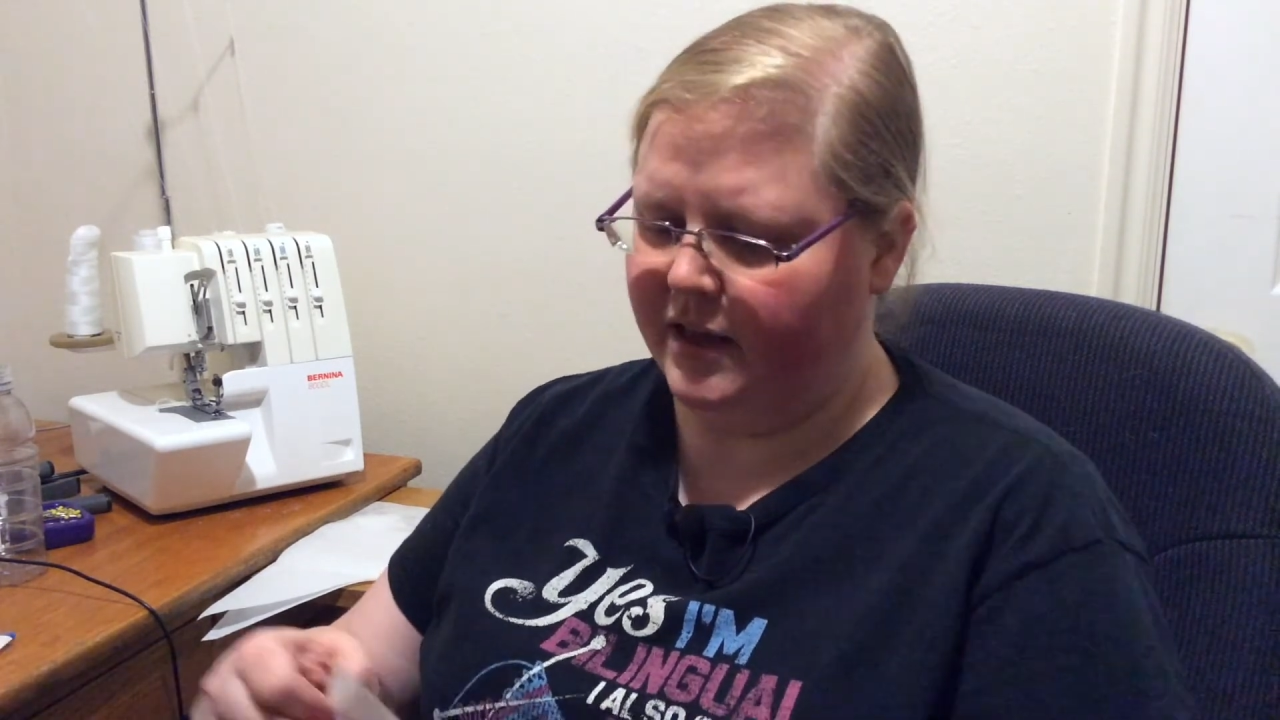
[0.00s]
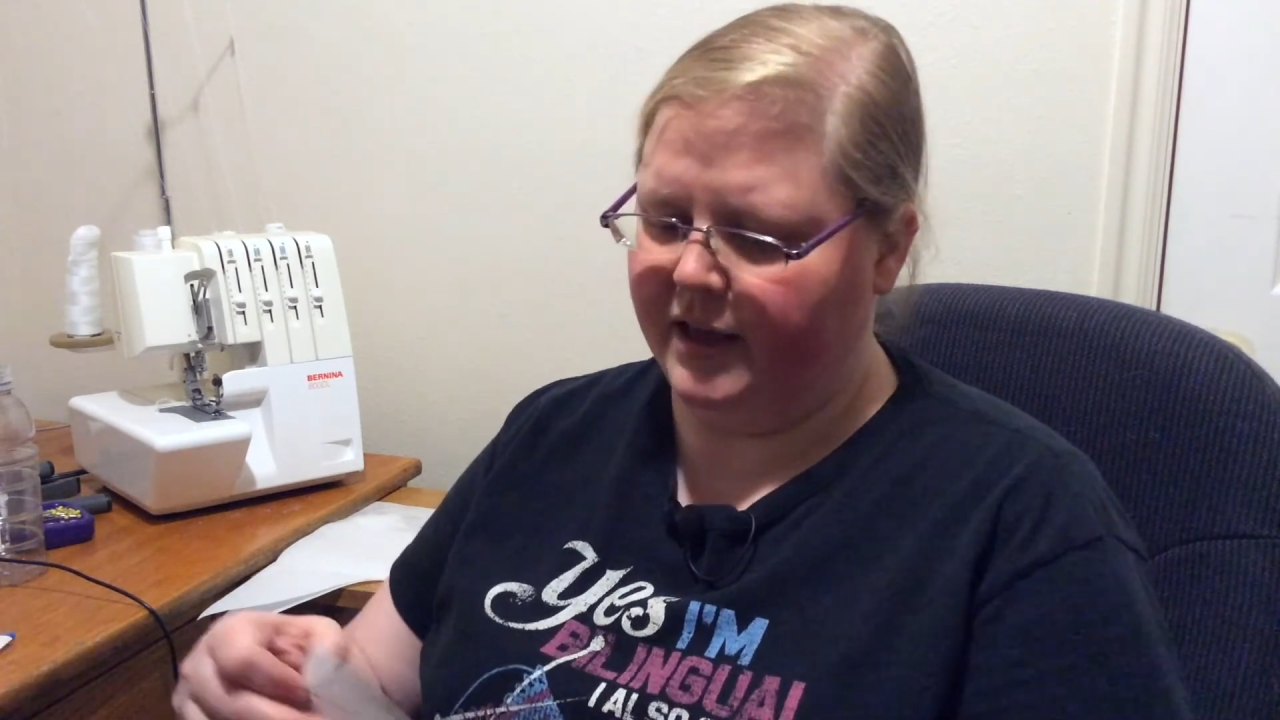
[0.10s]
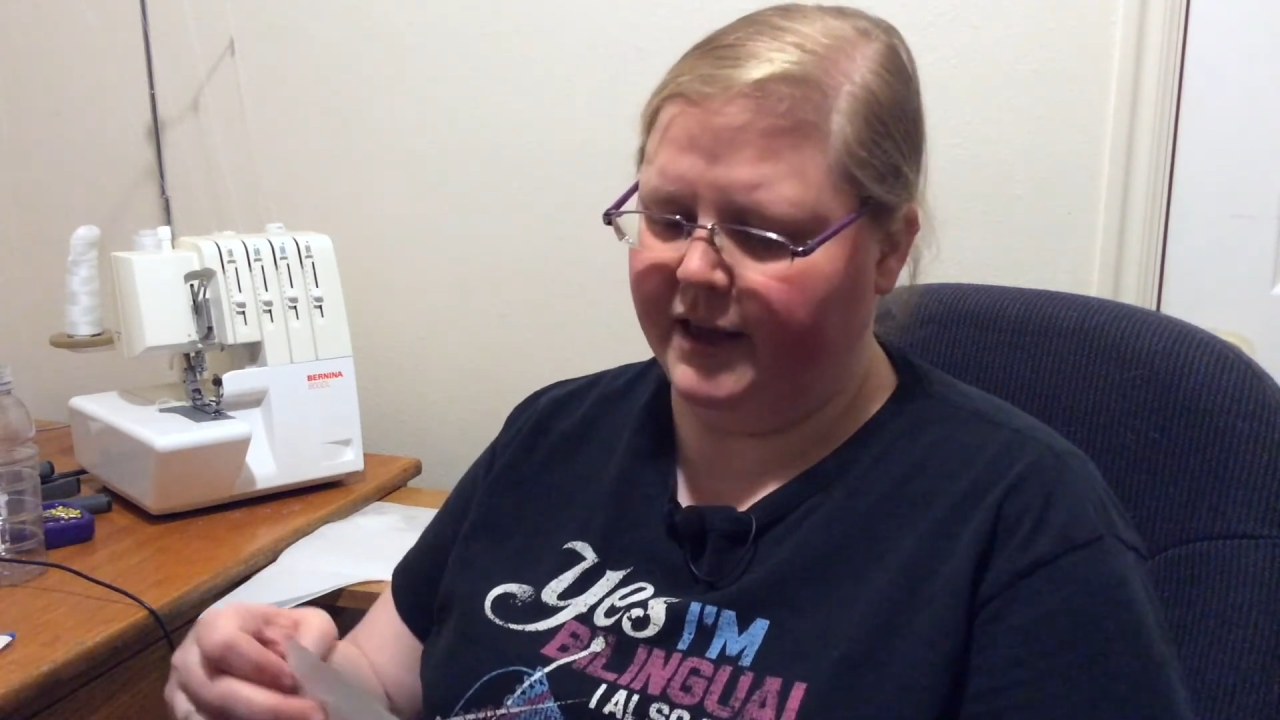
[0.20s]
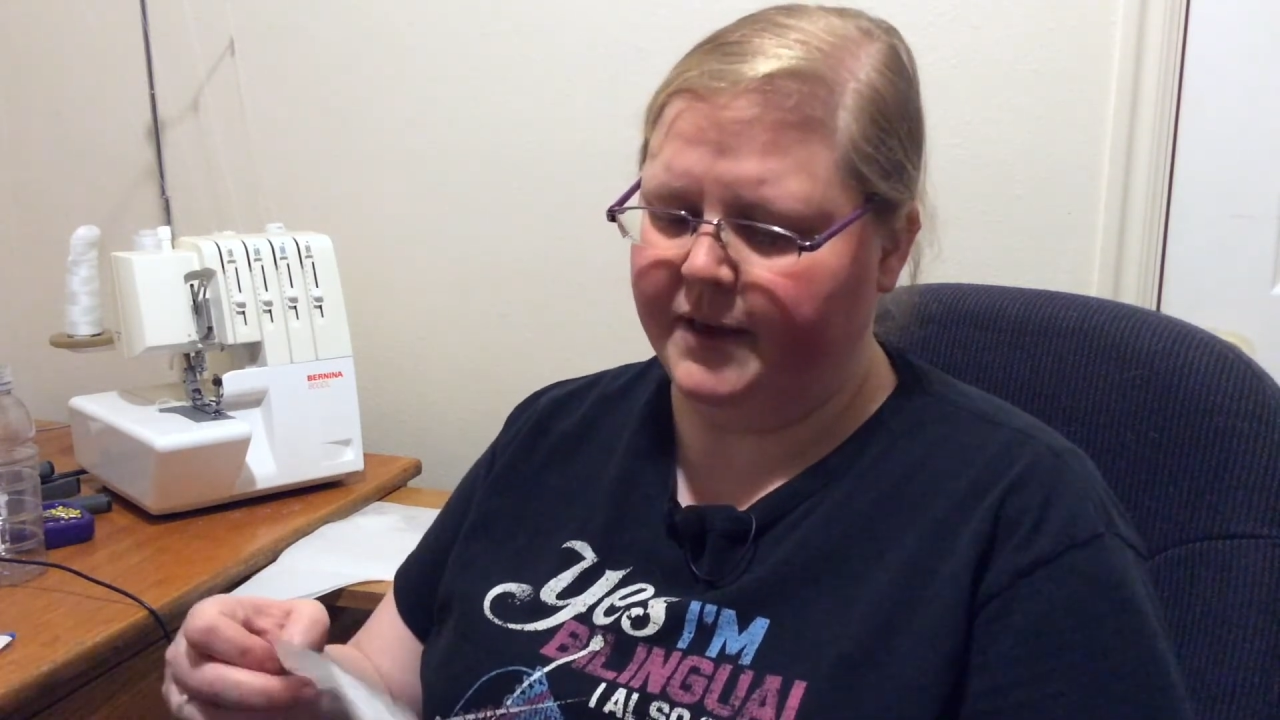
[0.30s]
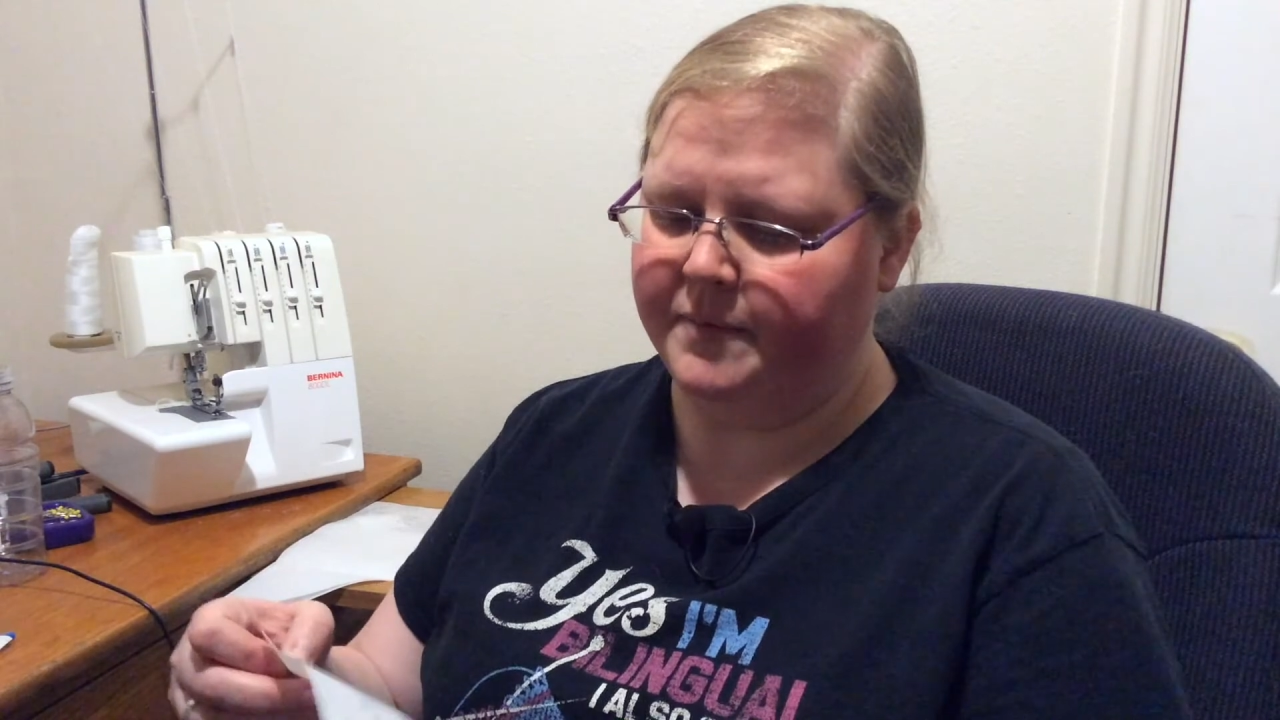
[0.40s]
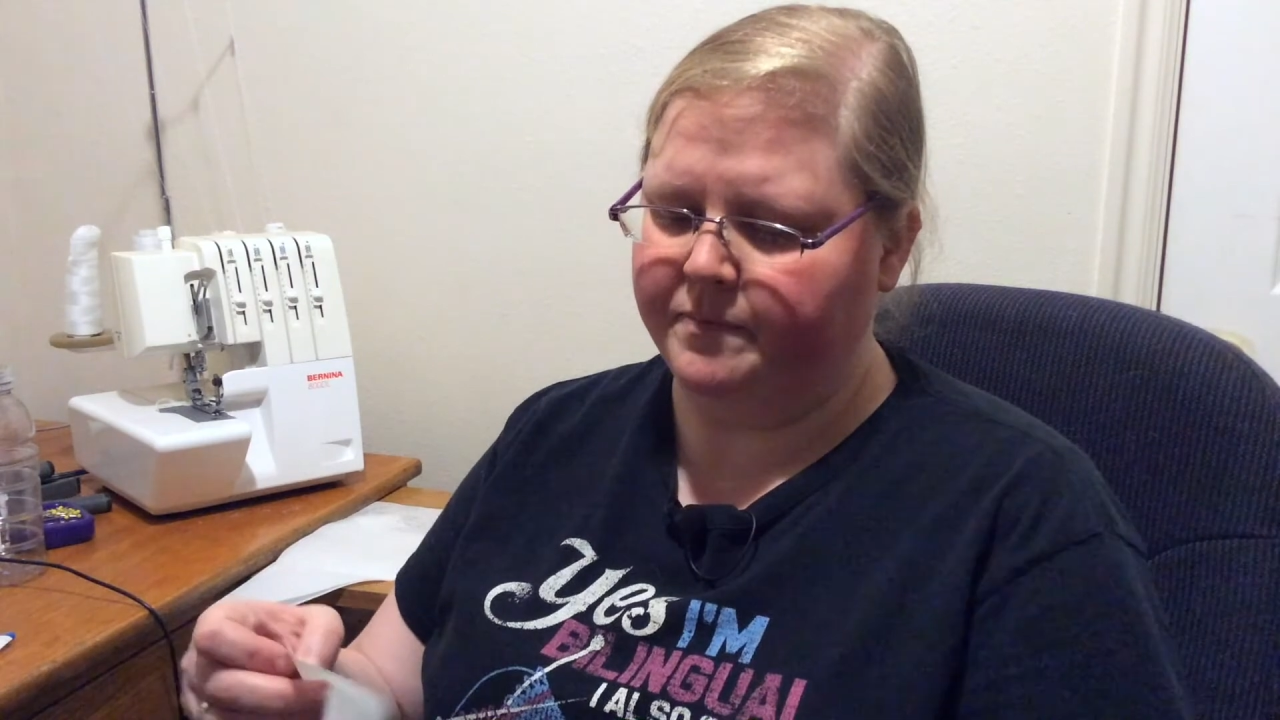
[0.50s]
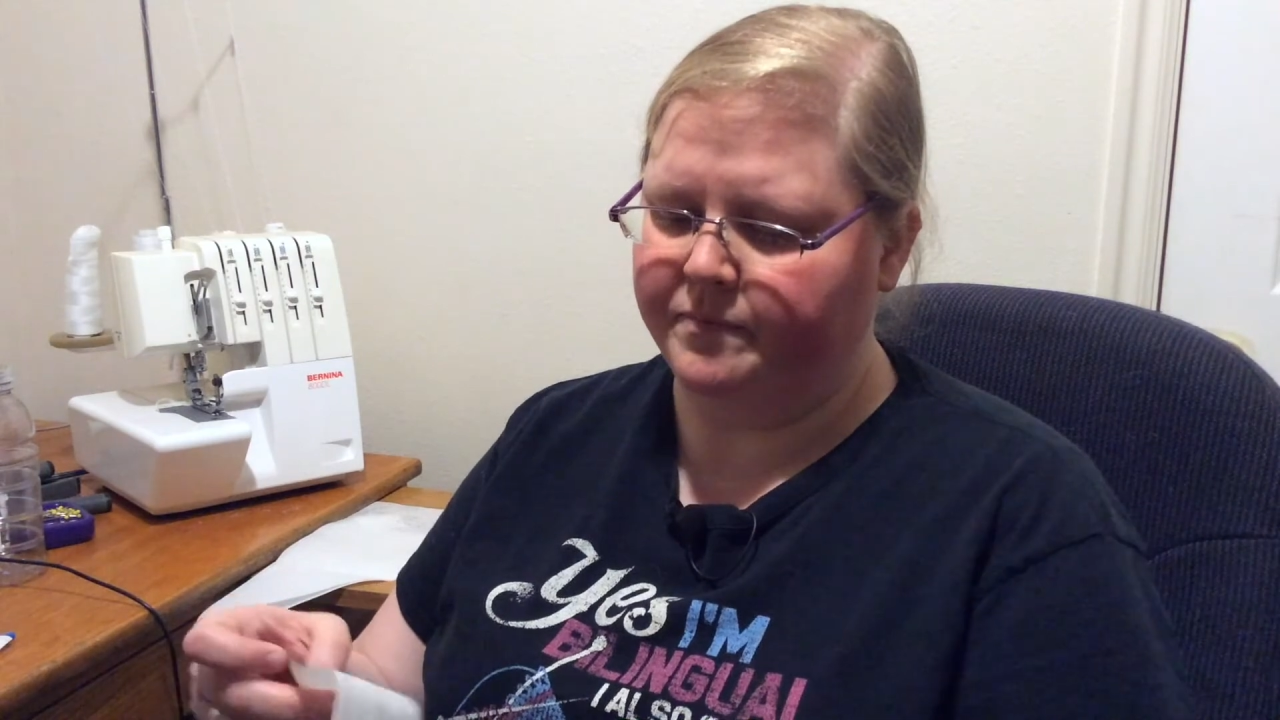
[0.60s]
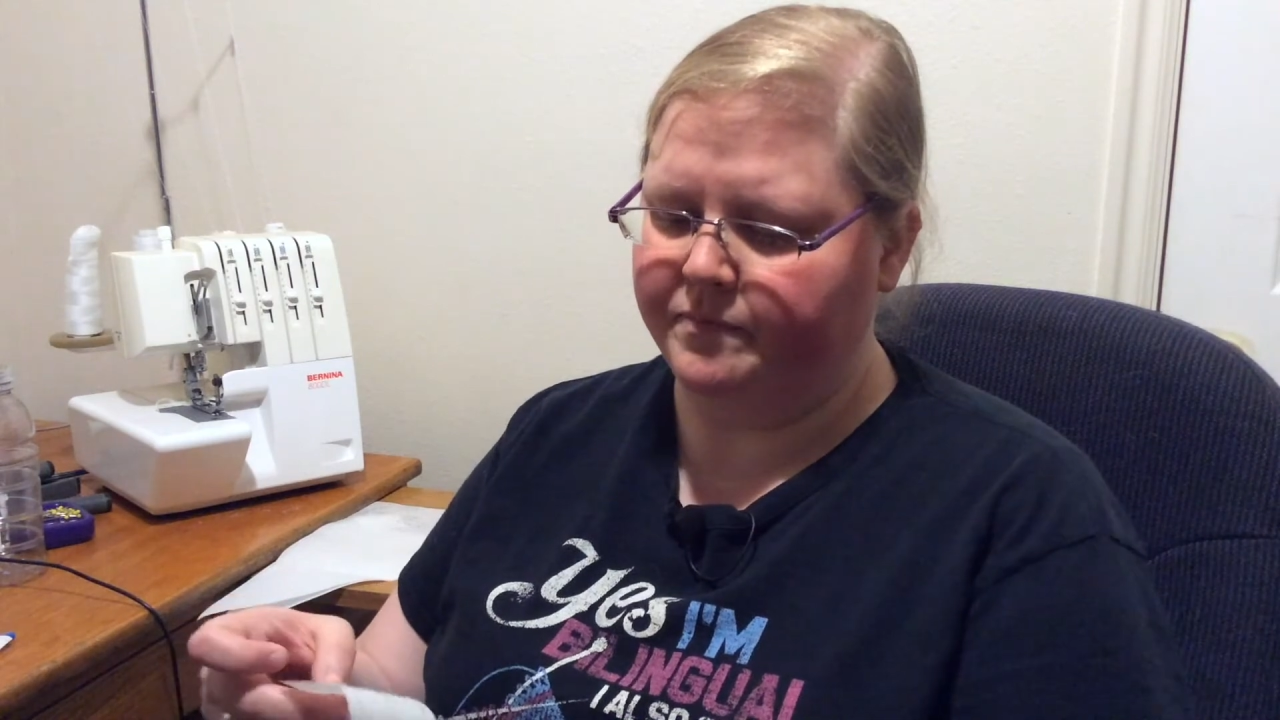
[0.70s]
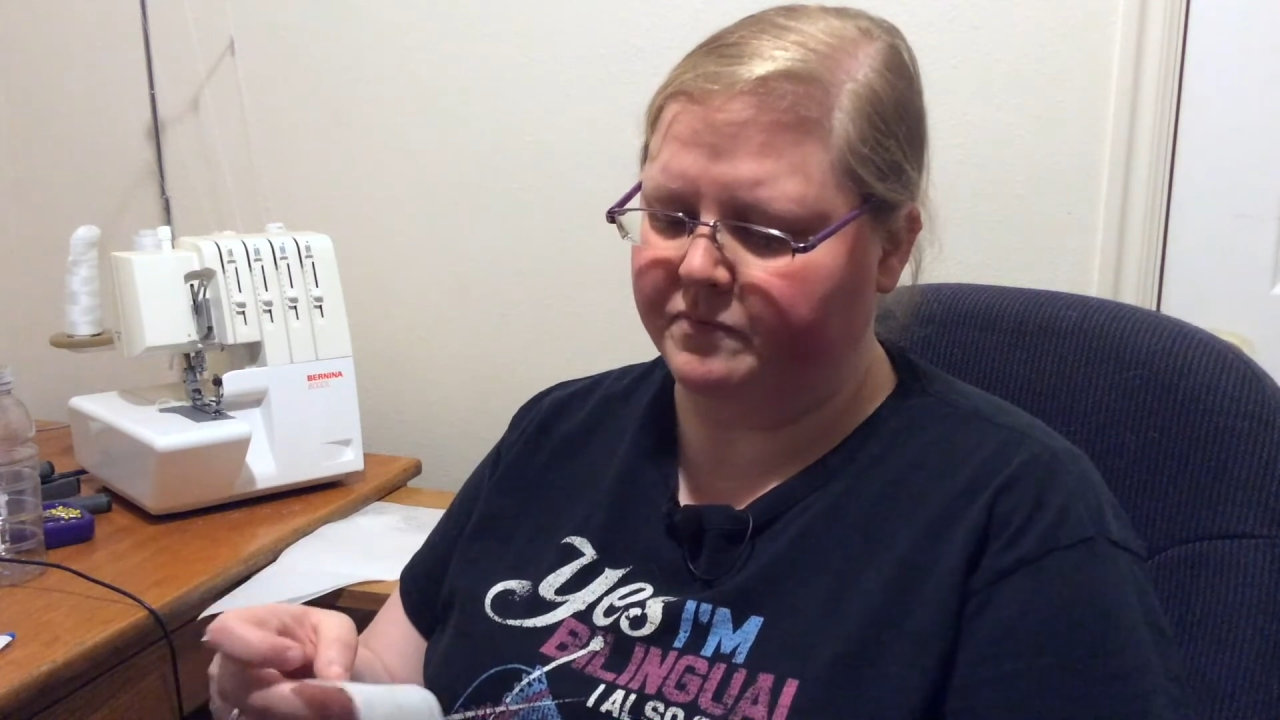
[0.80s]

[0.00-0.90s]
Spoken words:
the